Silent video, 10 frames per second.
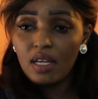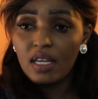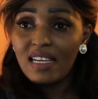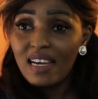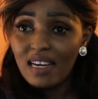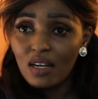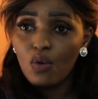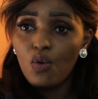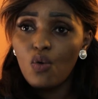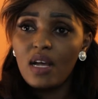girl
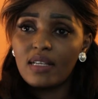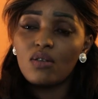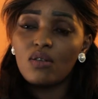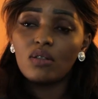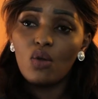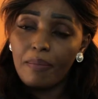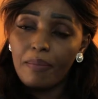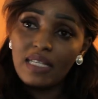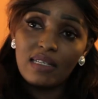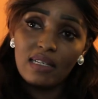who has not
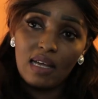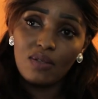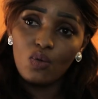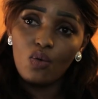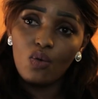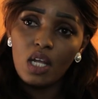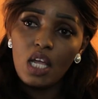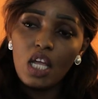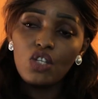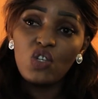completed her school.
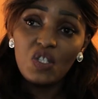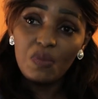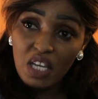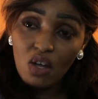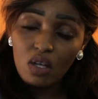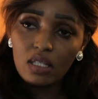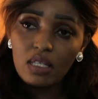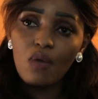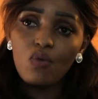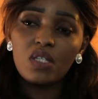Just because
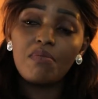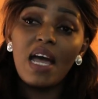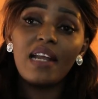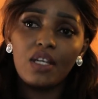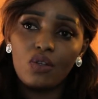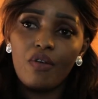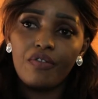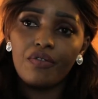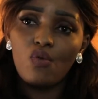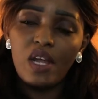I was married
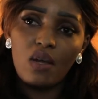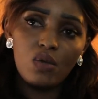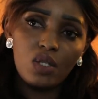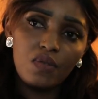off when I was